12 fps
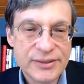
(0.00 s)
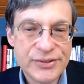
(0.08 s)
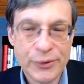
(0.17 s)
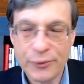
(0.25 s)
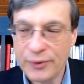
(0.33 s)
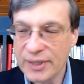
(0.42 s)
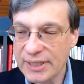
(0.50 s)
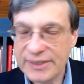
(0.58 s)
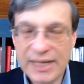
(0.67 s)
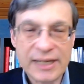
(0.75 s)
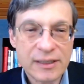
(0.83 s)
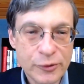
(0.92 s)
So
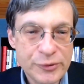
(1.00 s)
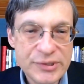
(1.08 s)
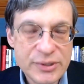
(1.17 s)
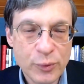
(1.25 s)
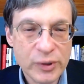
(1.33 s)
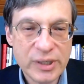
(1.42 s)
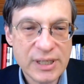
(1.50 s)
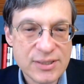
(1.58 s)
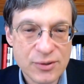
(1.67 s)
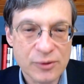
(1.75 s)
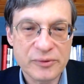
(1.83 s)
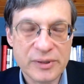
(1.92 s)
that includes the word
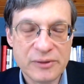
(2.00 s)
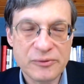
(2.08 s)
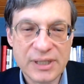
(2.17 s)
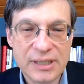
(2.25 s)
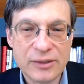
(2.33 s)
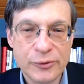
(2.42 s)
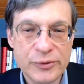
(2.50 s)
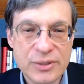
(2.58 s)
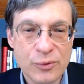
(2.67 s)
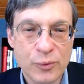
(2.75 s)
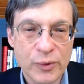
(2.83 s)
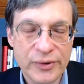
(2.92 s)
conservative and
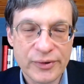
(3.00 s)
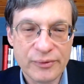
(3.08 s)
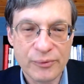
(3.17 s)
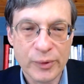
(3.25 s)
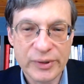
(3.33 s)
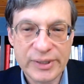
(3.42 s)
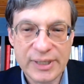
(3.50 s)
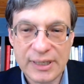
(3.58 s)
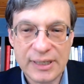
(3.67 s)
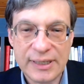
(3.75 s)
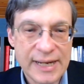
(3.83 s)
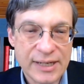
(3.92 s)
includes the word
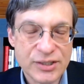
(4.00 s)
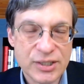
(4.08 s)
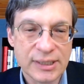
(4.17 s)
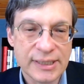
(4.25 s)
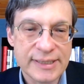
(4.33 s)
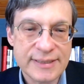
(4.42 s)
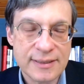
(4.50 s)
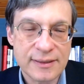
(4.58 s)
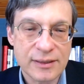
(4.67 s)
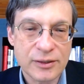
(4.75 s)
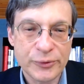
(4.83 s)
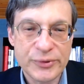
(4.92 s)
nationalist
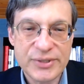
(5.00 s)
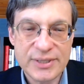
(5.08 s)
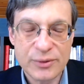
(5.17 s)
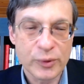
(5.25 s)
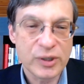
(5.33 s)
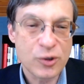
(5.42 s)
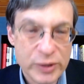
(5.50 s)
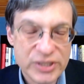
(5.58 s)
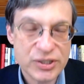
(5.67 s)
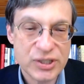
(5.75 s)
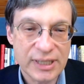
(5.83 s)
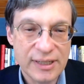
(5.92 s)
and includes the word
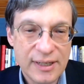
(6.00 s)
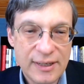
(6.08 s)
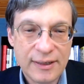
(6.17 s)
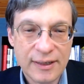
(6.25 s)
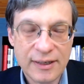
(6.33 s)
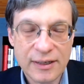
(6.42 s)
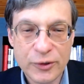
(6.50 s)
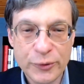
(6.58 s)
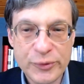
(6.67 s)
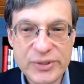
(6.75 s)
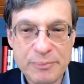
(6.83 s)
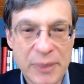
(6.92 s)
Christian and
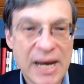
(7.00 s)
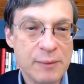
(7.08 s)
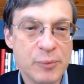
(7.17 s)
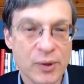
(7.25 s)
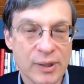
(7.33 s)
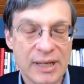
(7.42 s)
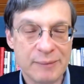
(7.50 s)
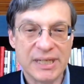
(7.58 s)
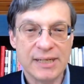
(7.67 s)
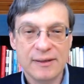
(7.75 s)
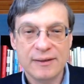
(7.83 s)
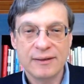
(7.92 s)
includes Bible. I
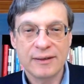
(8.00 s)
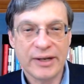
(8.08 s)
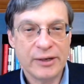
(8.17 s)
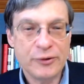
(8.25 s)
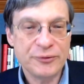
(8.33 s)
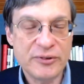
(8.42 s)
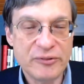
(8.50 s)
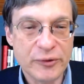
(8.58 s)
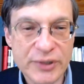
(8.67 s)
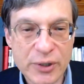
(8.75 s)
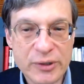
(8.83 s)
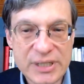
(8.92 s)
mean, I don't know if you've
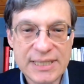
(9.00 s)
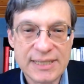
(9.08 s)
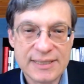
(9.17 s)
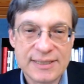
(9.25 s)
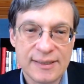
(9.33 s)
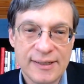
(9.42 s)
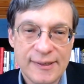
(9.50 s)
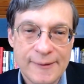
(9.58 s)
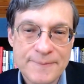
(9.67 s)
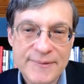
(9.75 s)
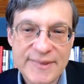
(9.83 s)
ever noticed this, that